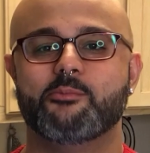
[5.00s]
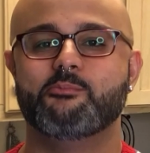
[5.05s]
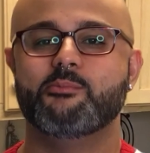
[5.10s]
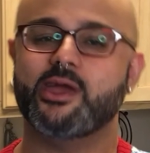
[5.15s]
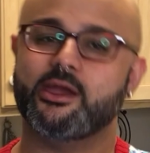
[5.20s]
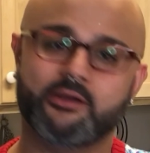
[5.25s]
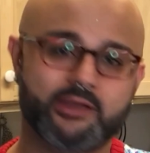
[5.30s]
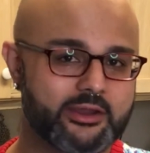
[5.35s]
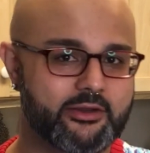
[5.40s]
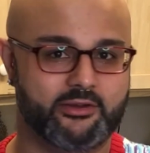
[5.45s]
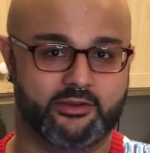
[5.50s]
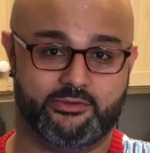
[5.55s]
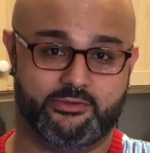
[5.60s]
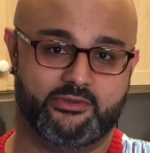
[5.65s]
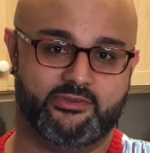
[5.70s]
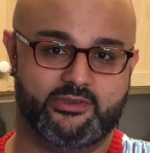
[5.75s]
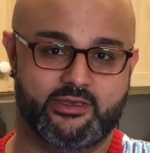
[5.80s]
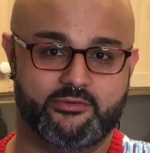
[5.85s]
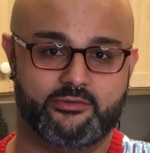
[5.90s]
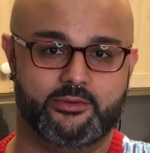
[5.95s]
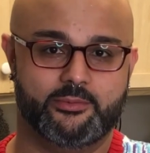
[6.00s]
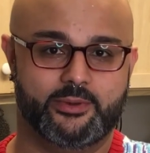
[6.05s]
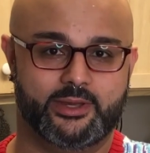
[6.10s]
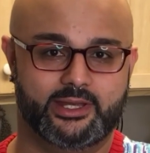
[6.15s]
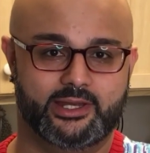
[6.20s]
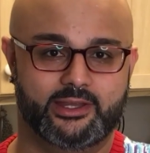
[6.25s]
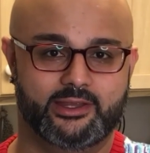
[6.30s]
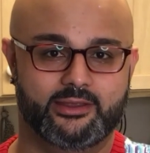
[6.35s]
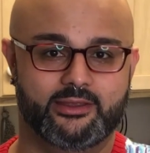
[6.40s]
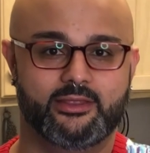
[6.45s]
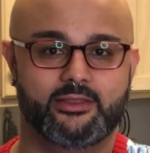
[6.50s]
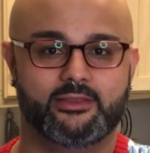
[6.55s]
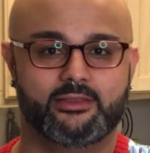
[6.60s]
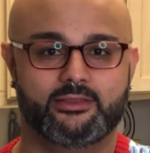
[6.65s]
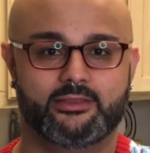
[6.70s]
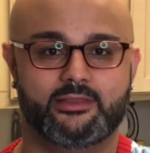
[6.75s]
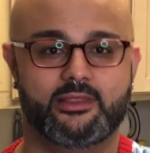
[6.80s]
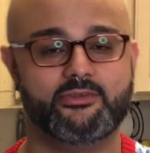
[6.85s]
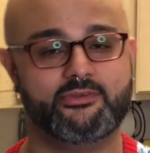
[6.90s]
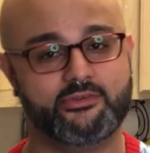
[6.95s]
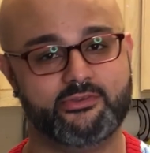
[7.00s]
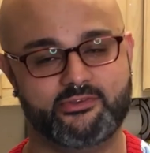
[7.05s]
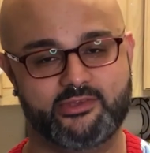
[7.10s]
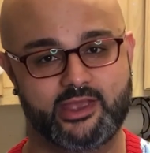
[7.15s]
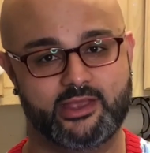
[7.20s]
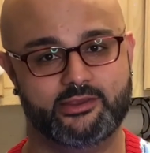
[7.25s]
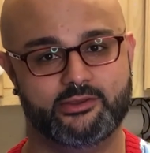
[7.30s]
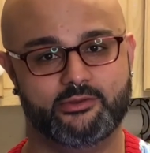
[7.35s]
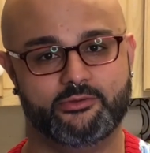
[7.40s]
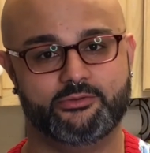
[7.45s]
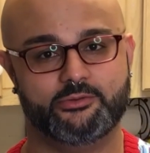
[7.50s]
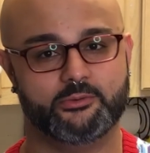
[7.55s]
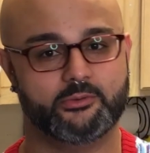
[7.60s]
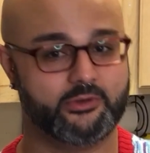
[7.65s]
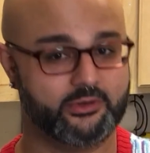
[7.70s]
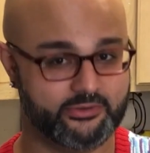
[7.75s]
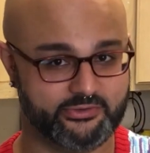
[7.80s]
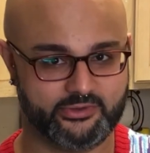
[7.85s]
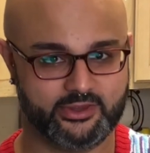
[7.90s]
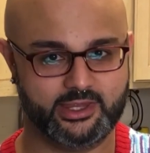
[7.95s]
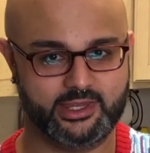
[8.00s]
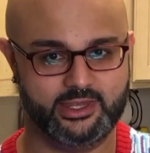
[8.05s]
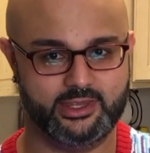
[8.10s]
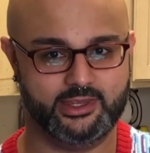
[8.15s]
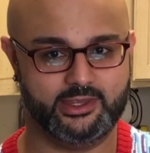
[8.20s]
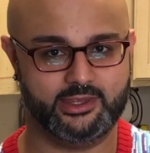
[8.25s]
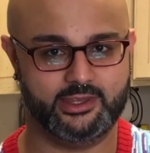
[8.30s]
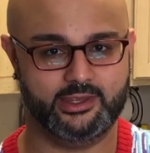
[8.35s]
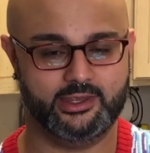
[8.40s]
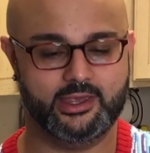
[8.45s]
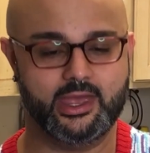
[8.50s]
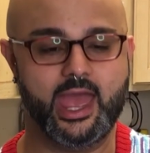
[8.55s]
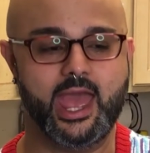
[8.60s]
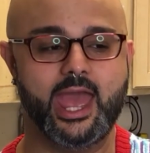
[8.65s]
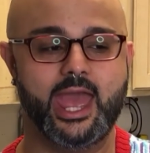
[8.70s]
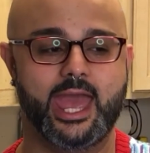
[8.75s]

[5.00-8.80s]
Merry Christmas, everybody. This is Daniel from Grizzly, Kiki,